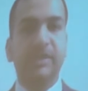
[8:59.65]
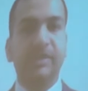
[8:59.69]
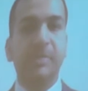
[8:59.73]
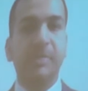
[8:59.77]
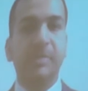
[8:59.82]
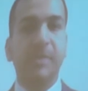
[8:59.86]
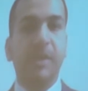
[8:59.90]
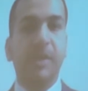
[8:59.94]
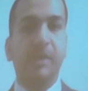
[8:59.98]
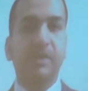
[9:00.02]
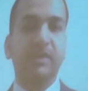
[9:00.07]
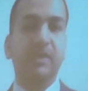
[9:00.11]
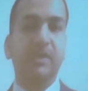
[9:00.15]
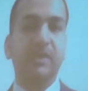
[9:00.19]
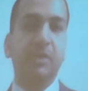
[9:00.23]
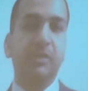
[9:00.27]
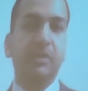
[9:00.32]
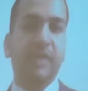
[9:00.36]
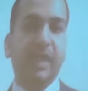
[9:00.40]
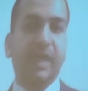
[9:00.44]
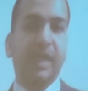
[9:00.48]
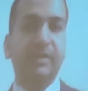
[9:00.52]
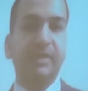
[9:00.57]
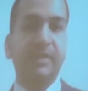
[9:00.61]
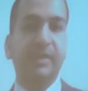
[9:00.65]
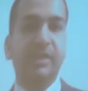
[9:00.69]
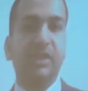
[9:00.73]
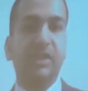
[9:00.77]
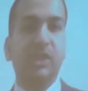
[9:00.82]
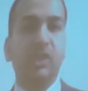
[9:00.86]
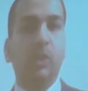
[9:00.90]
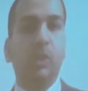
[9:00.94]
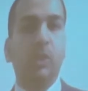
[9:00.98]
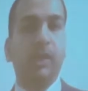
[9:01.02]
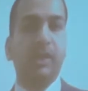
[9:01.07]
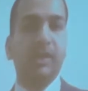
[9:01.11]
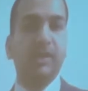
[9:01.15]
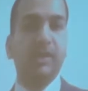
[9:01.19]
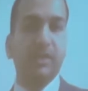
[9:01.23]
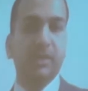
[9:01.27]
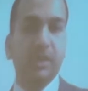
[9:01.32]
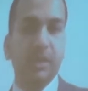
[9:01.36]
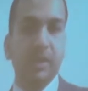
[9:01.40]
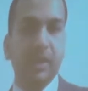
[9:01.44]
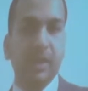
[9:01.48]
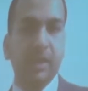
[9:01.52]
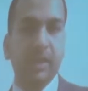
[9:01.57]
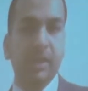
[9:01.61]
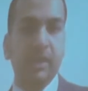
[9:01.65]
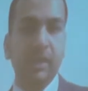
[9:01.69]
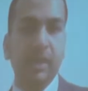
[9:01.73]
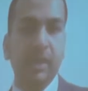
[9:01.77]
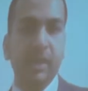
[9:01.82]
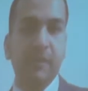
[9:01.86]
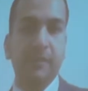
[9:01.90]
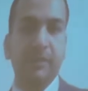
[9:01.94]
deposit those assets to our custodian,